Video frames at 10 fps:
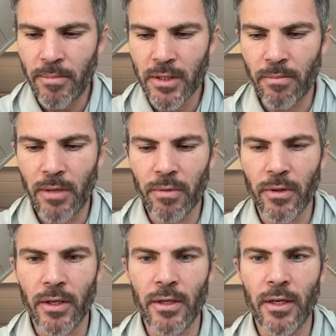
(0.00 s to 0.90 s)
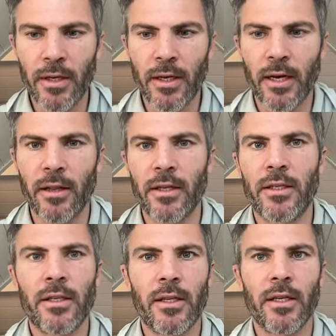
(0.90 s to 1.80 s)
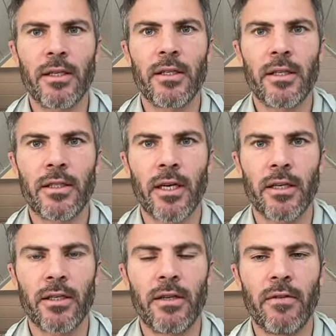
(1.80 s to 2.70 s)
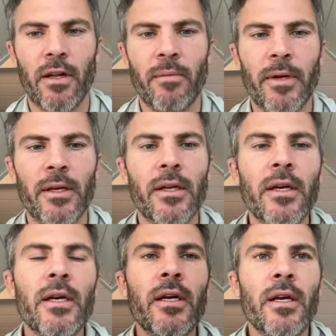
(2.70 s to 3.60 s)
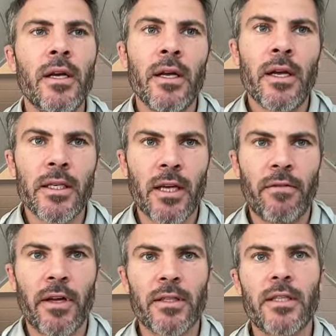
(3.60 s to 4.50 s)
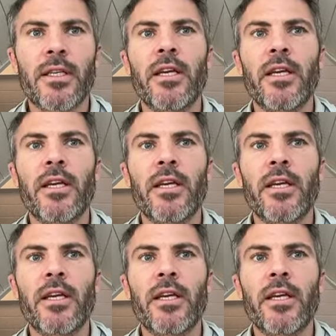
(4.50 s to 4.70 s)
be some people in kind of the childhood development side of things. Let's say